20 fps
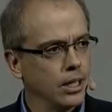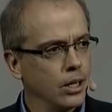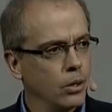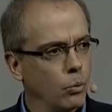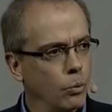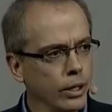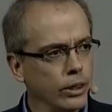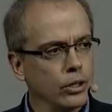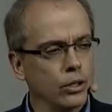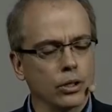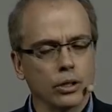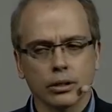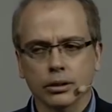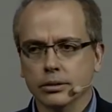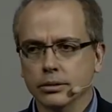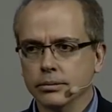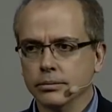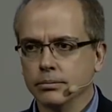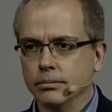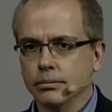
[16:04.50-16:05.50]
when they're
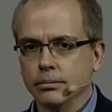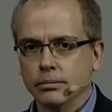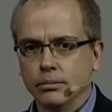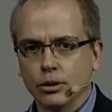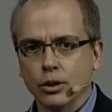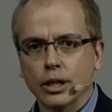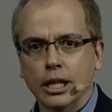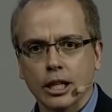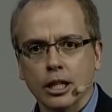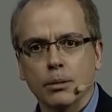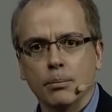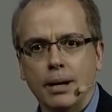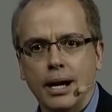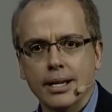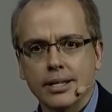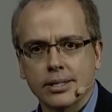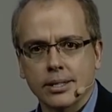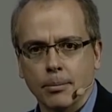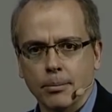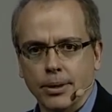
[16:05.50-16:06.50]
looking to buy
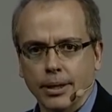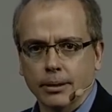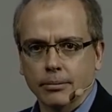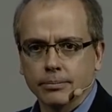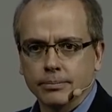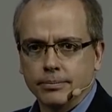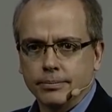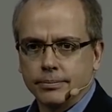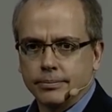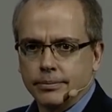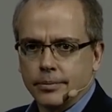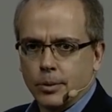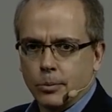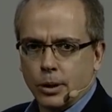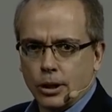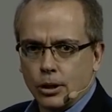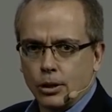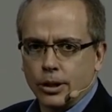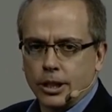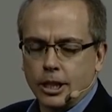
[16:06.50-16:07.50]
something, when
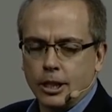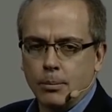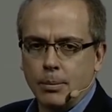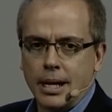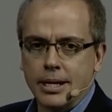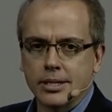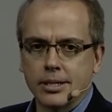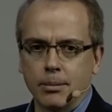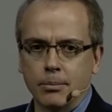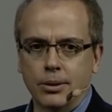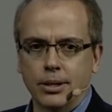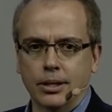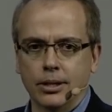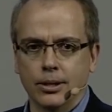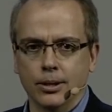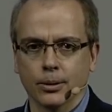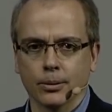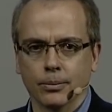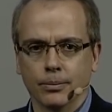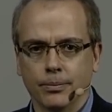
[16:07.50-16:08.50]
they're looking to buy something
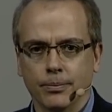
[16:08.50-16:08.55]
new.